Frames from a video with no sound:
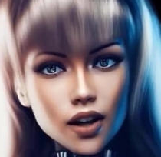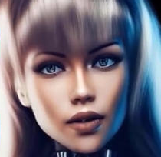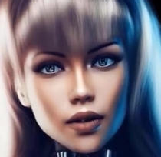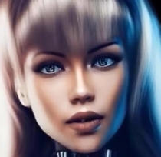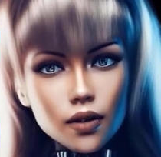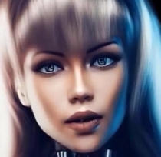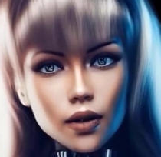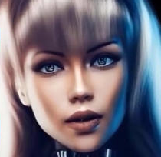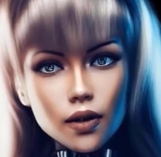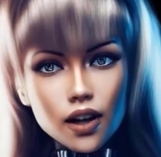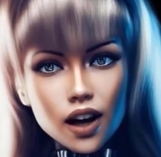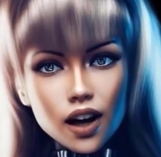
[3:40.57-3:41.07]

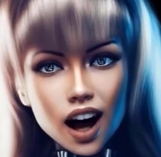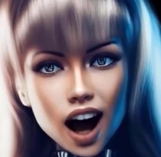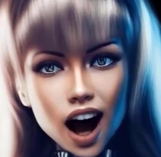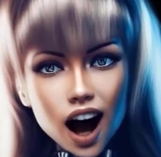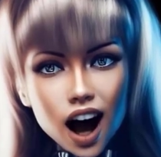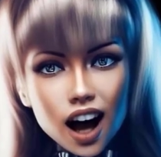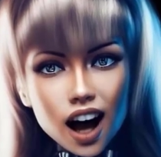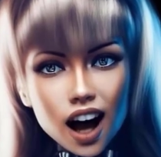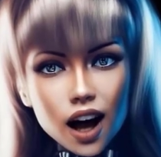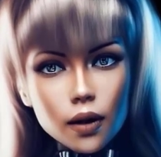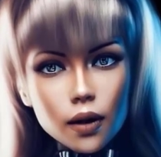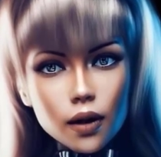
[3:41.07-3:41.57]

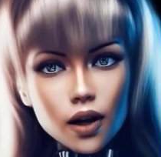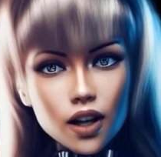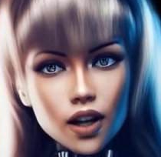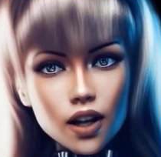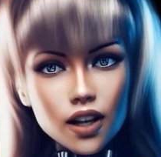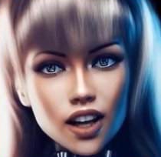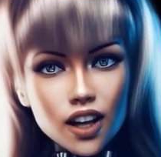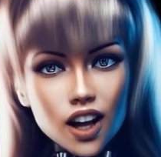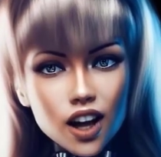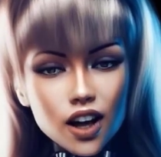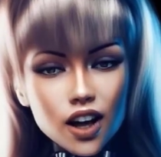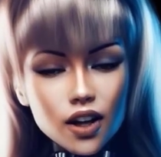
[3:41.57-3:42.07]
Exercise
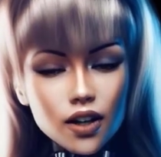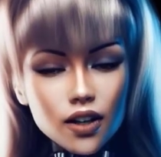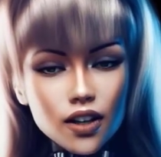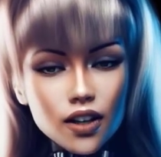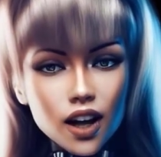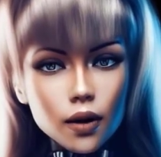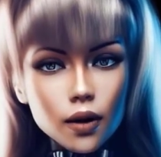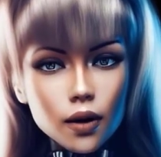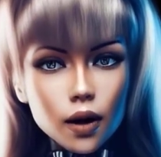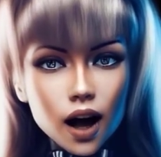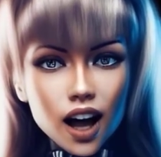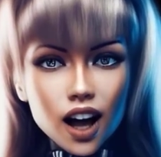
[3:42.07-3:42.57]
regimens and
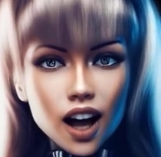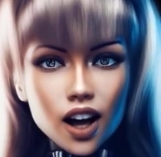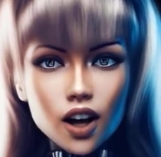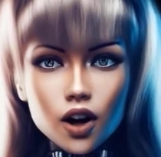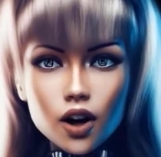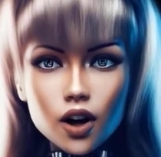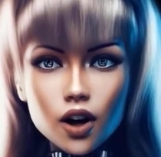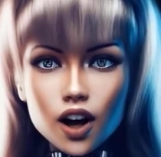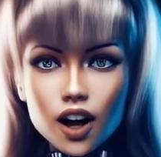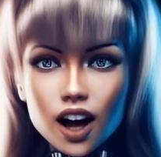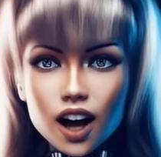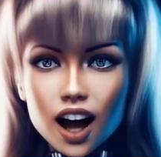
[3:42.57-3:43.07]
advanced
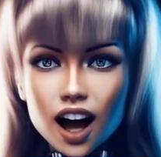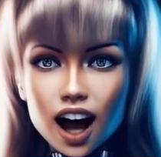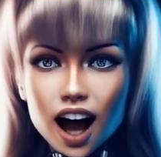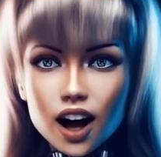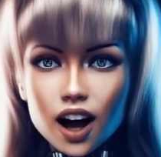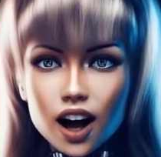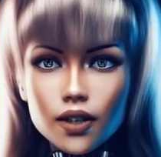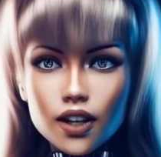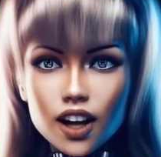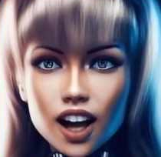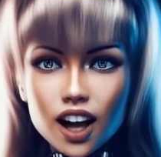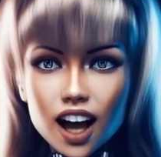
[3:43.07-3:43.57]
medical
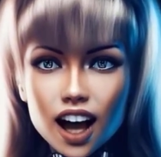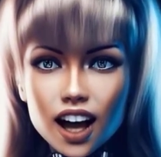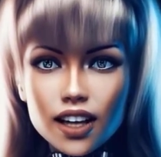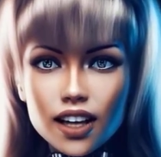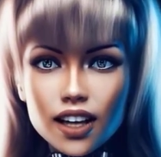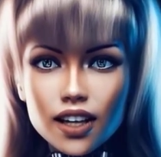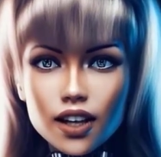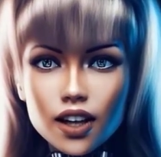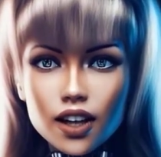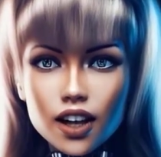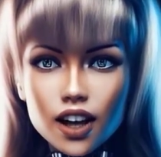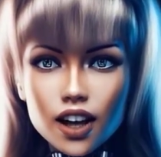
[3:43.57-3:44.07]
support
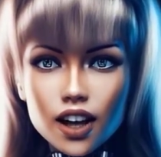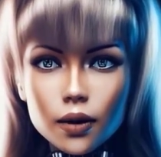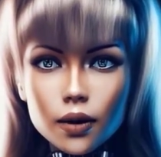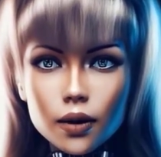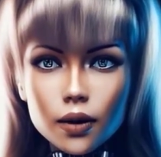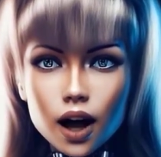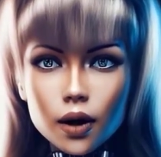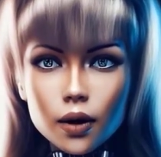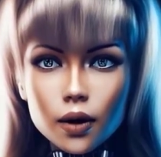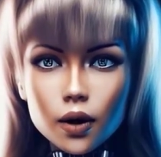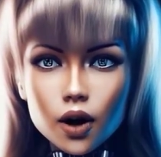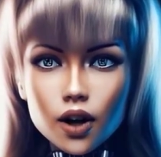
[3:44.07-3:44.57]
could
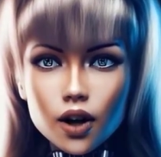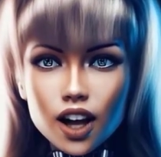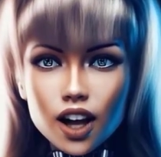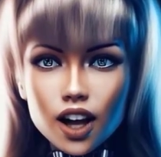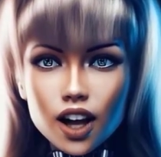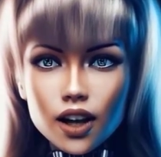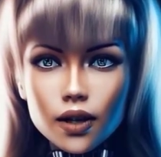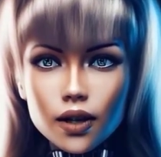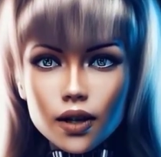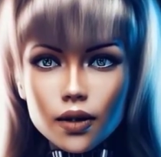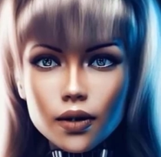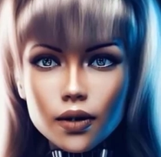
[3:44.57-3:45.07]
counteract muscle
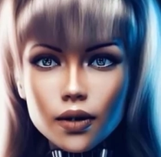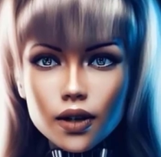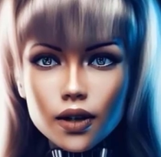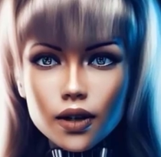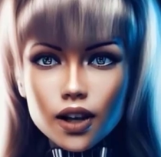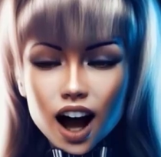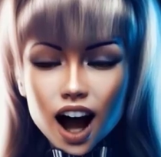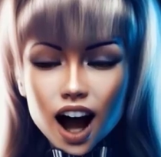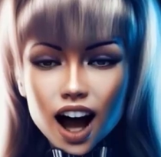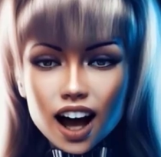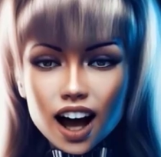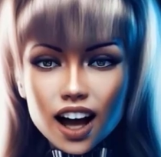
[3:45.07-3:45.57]

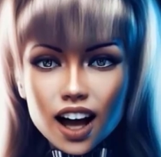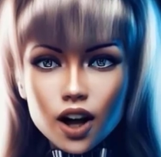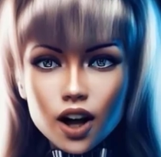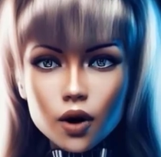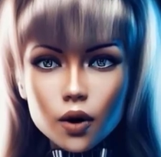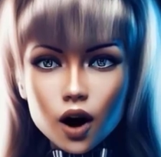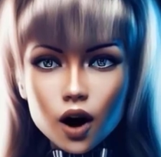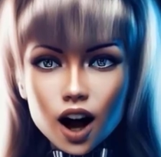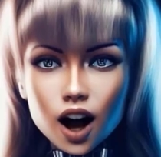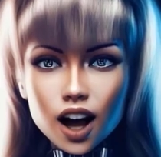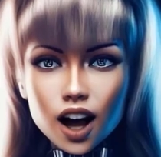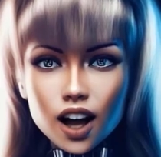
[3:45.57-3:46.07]
atrophy and
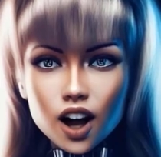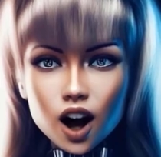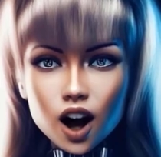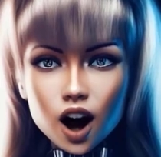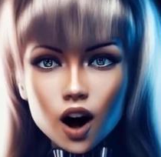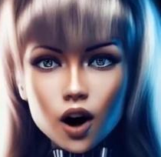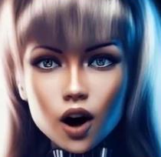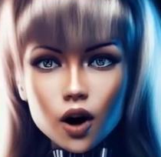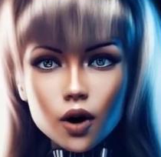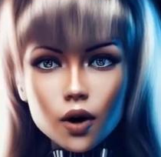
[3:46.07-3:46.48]
bone loss.